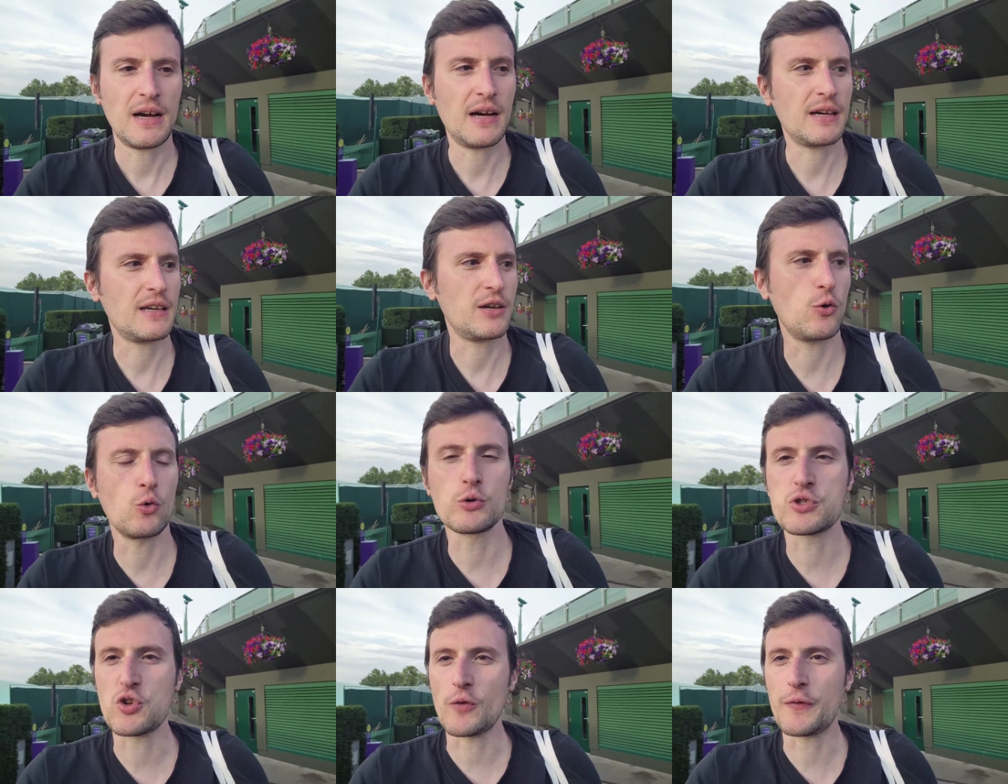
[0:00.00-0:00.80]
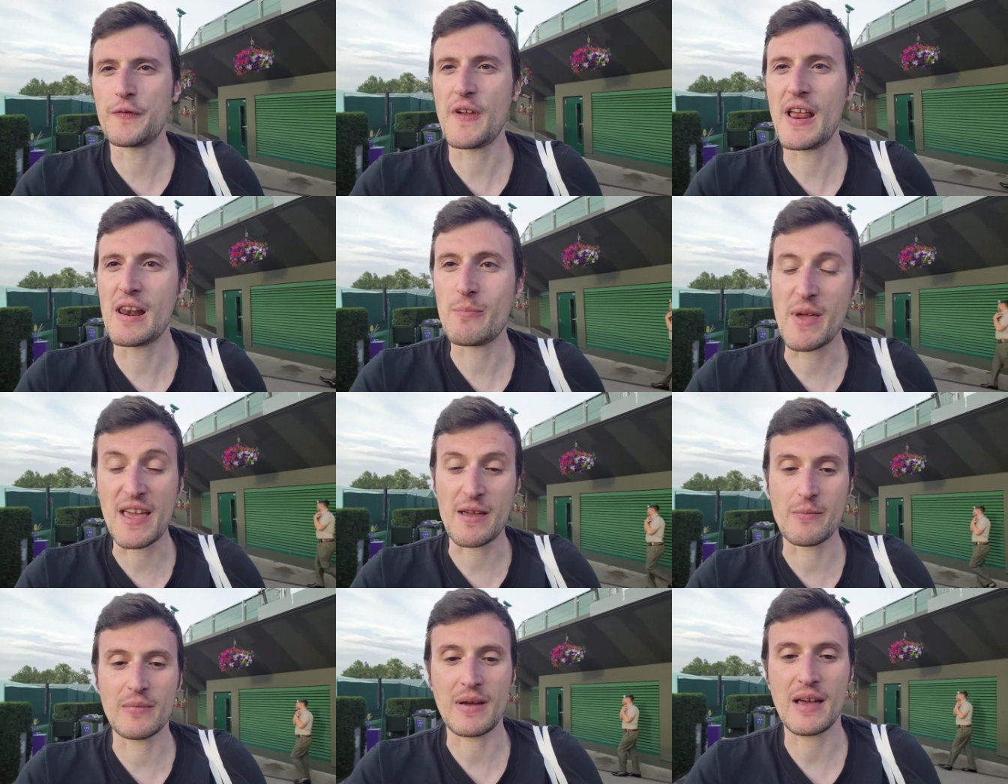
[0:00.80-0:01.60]
I also filmed
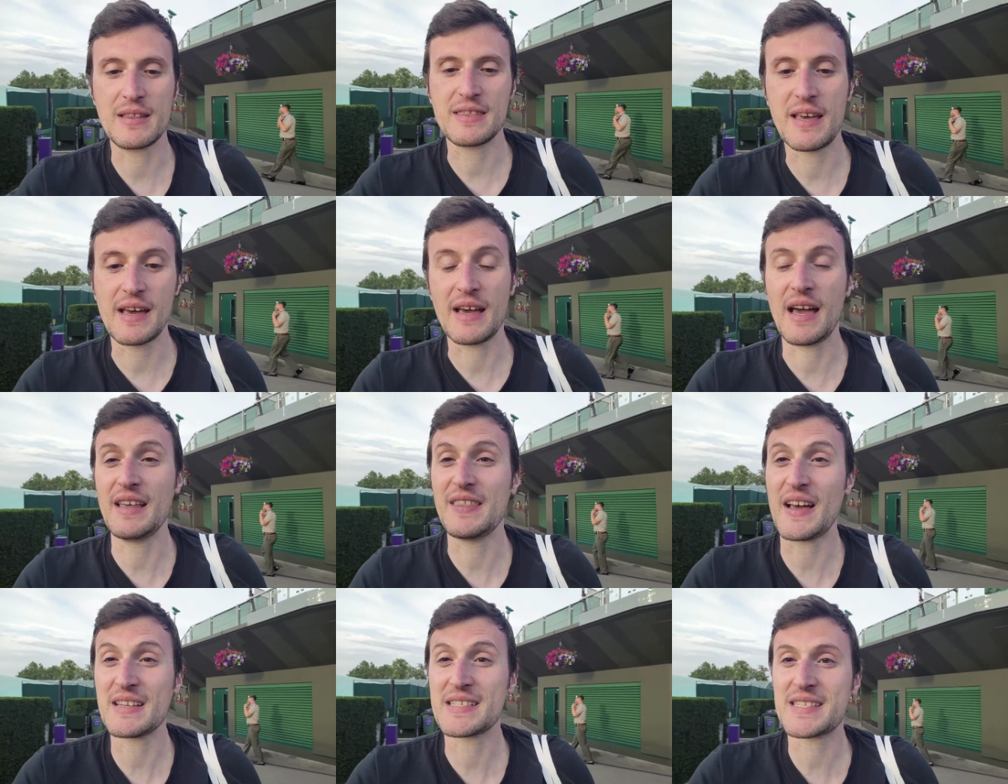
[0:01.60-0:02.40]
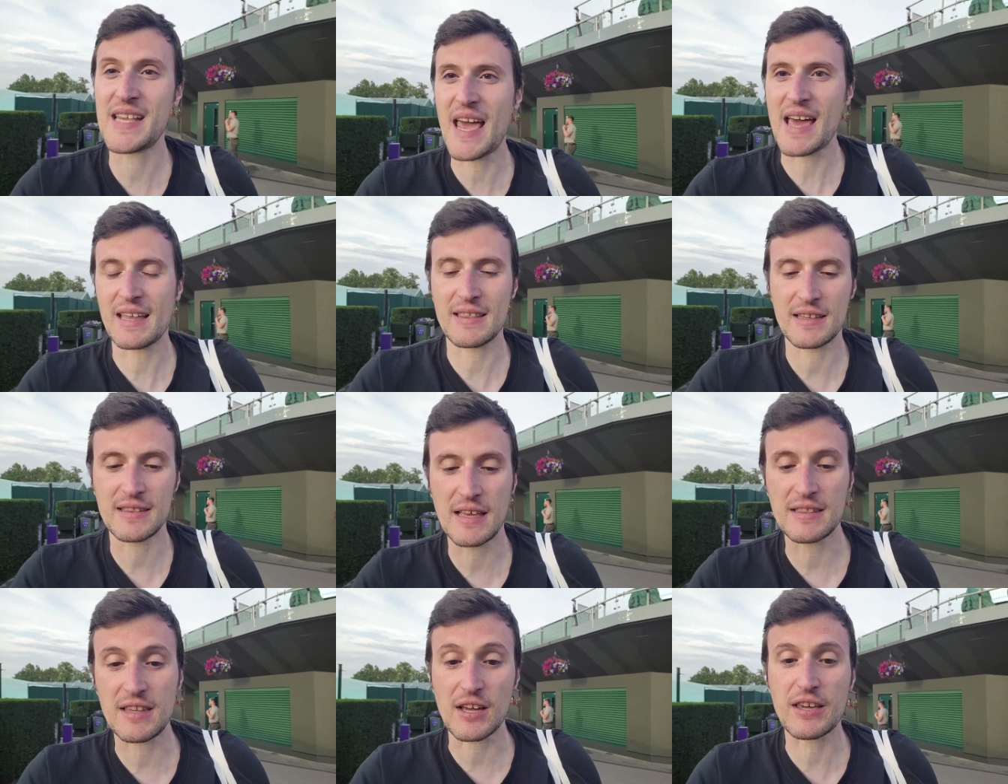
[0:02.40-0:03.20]
him and, uh, and I said
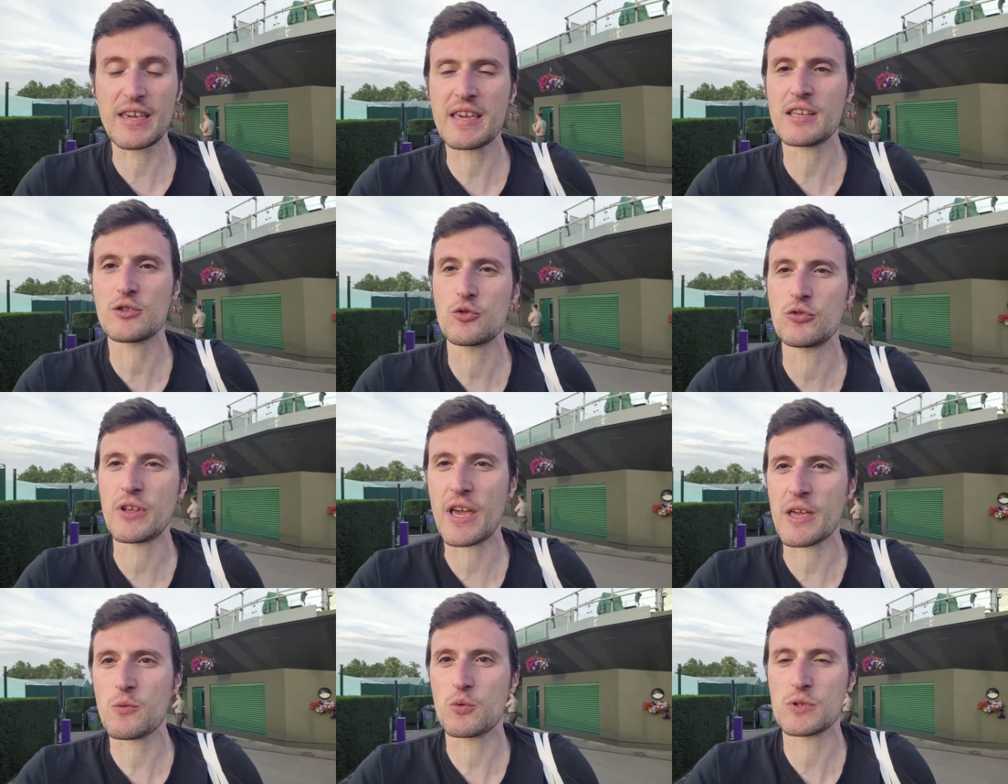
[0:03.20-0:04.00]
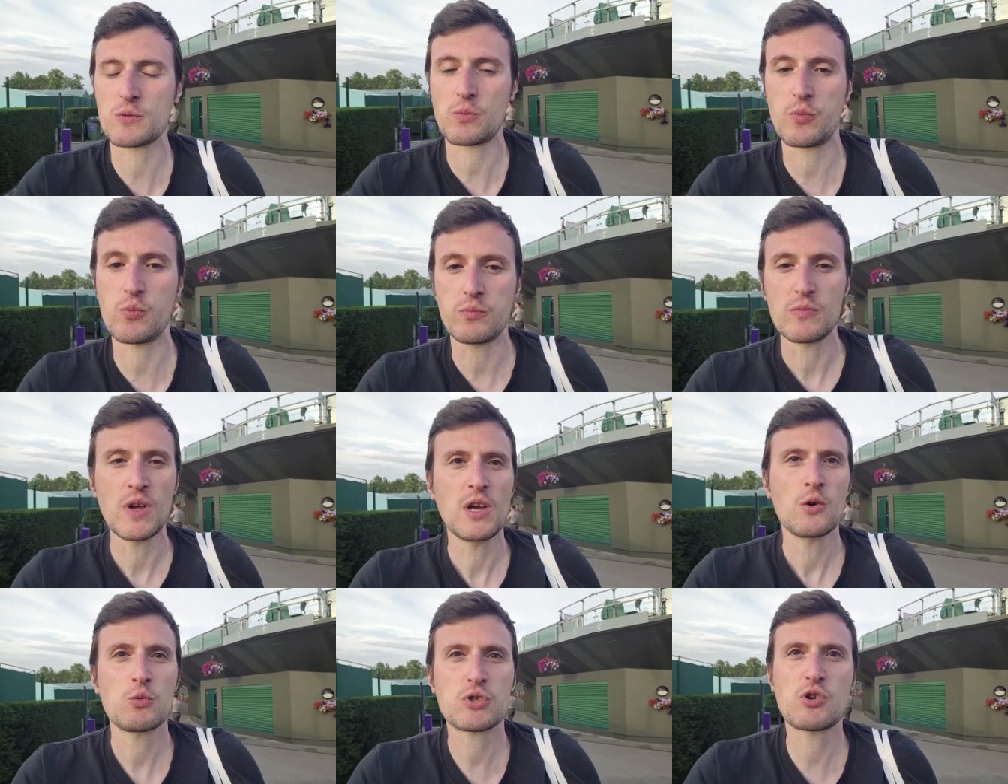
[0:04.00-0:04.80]
that the key today was,
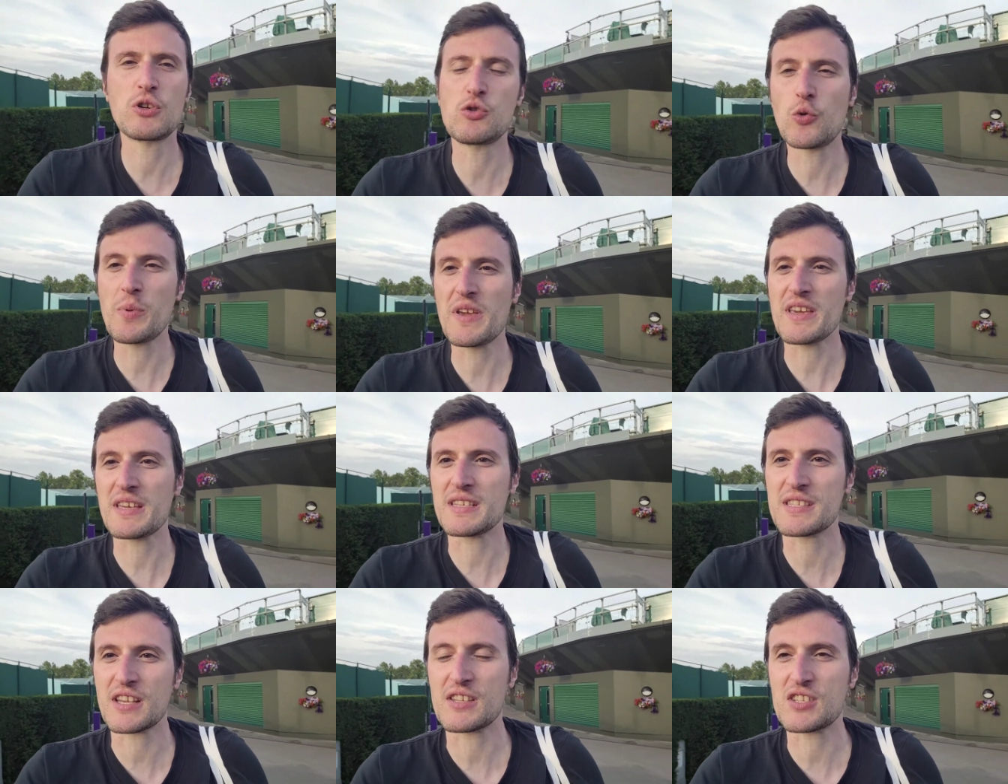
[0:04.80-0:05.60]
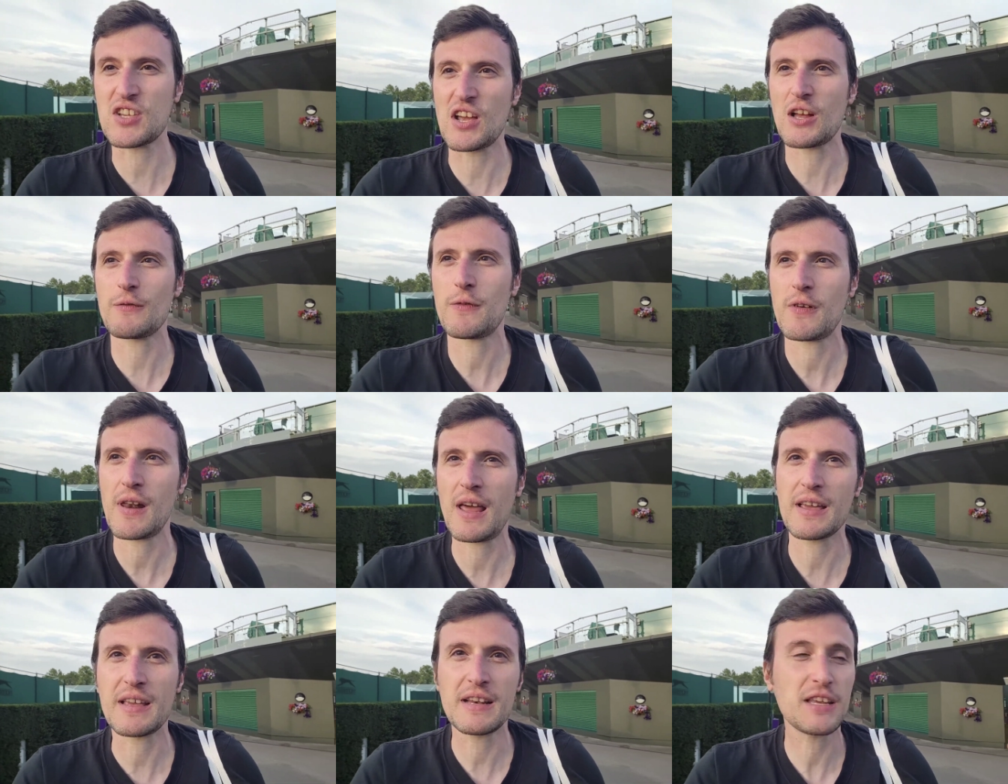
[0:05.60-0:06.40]
was going to be his uh, serve,
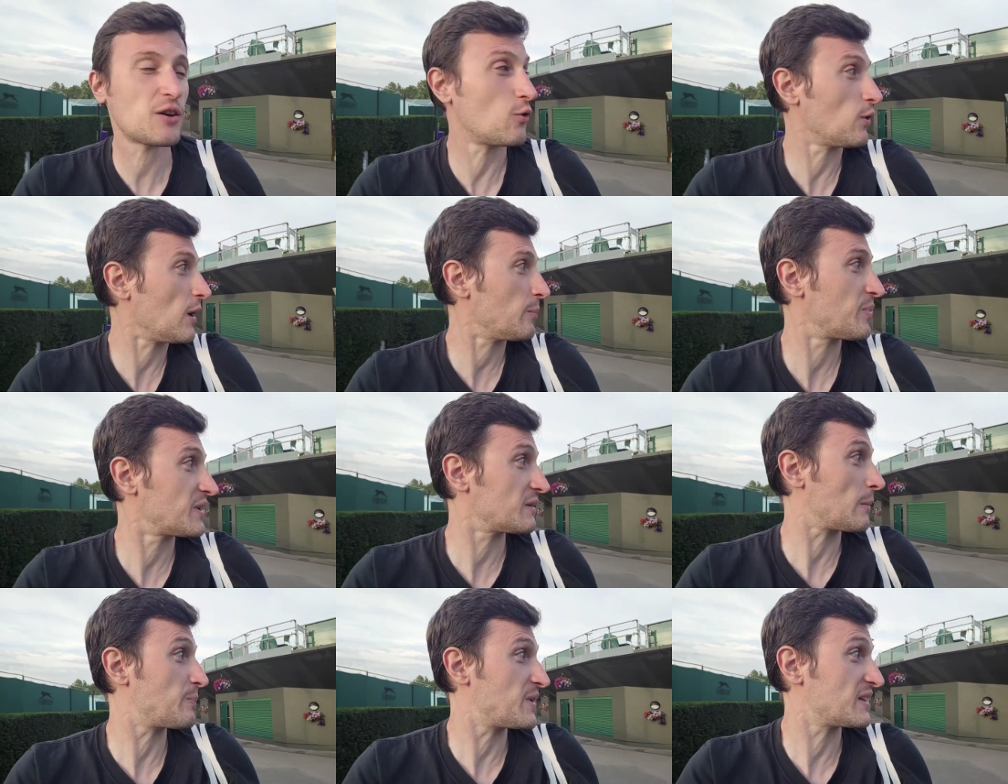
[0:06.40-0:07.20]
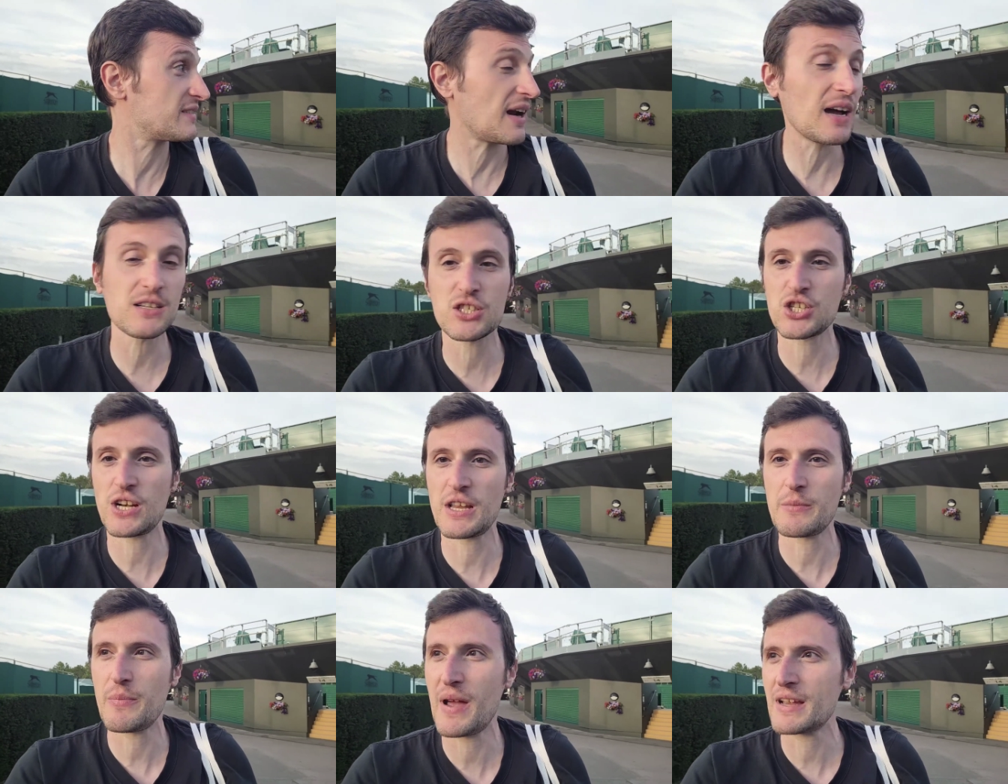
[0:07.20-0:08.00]
like Nicola
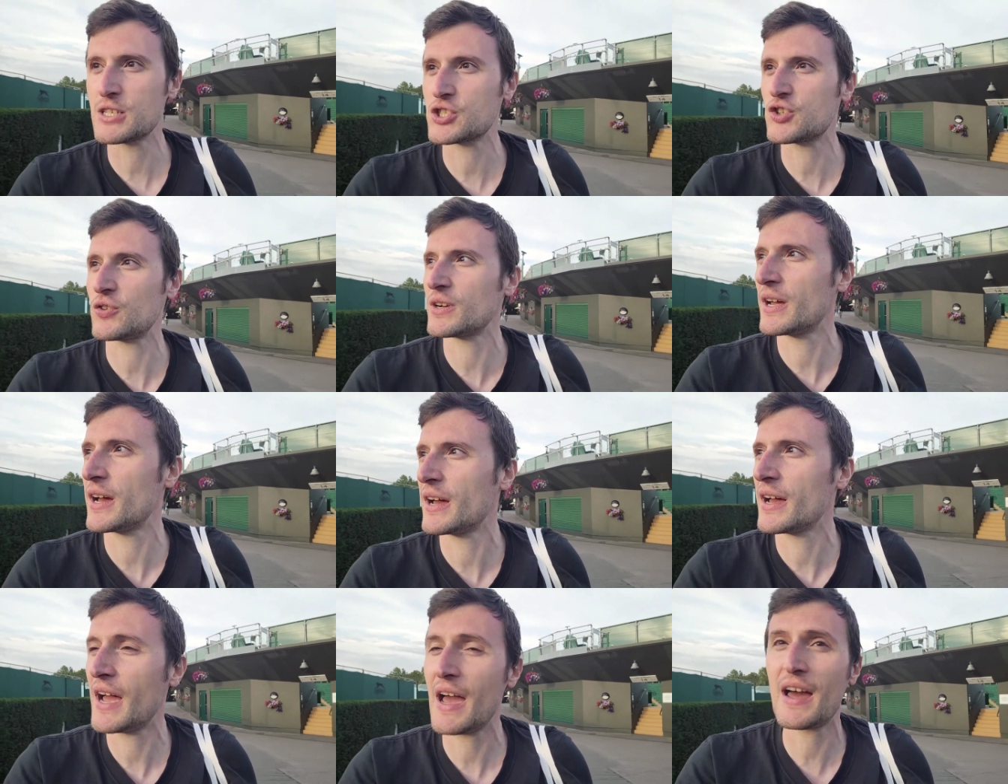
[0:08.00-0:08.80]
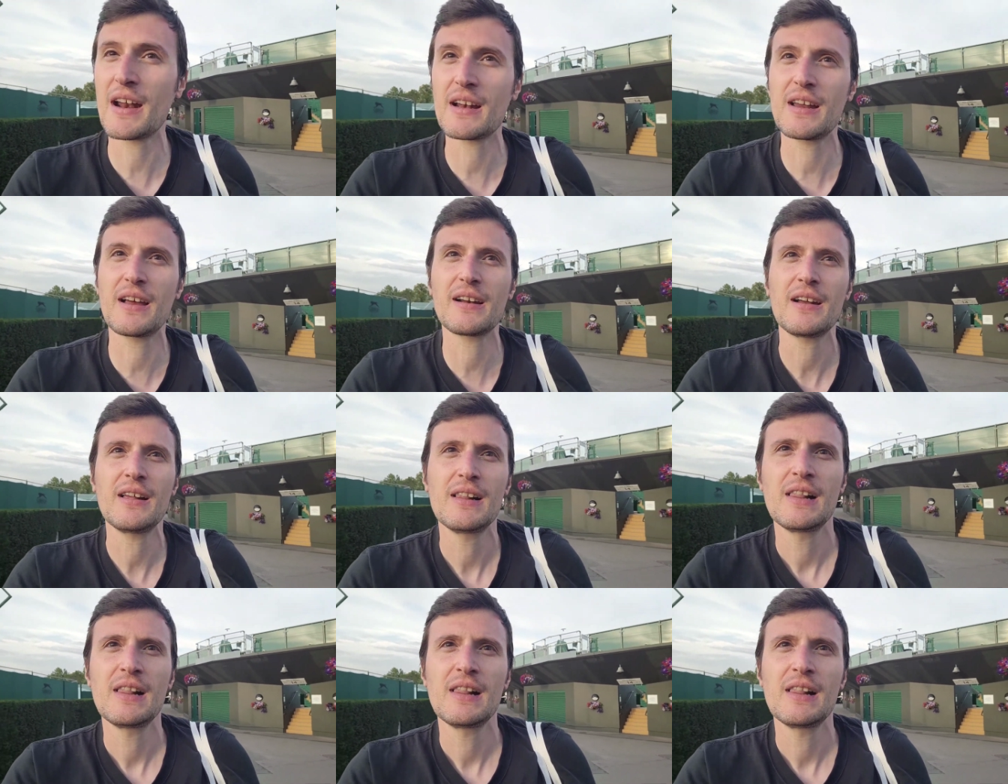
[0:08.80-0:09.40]
Pietrangeli mentioned uh, earlier.